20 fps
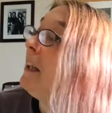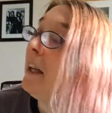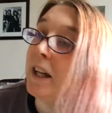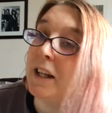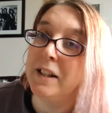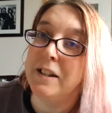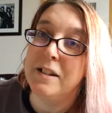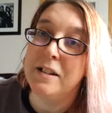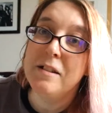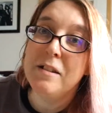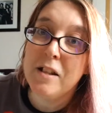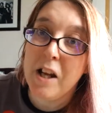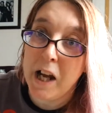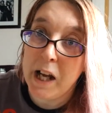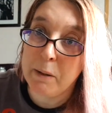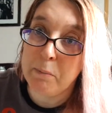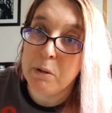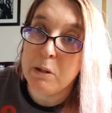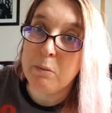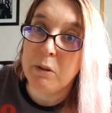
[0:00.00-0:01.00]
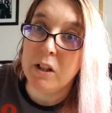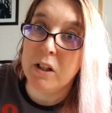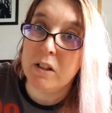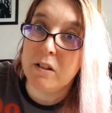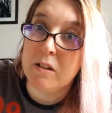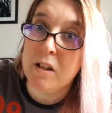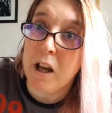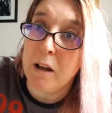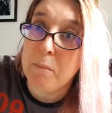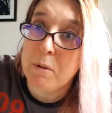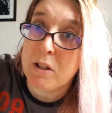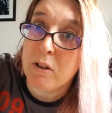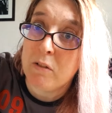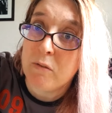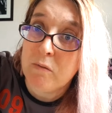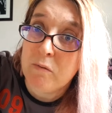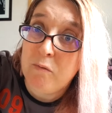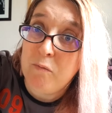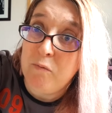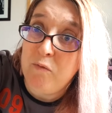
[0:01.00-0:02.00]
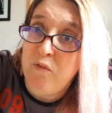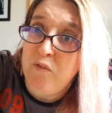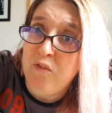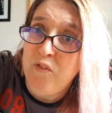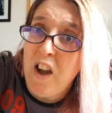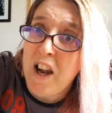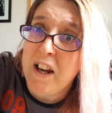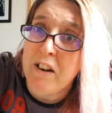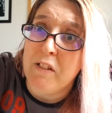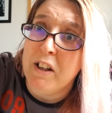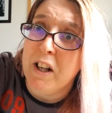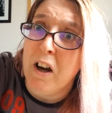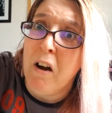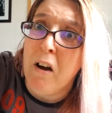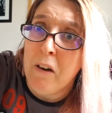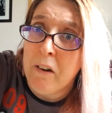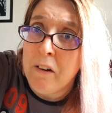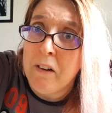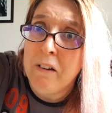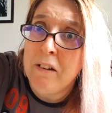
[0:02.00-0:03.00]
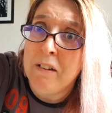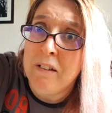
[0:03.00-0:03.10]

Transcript: And time is firing on.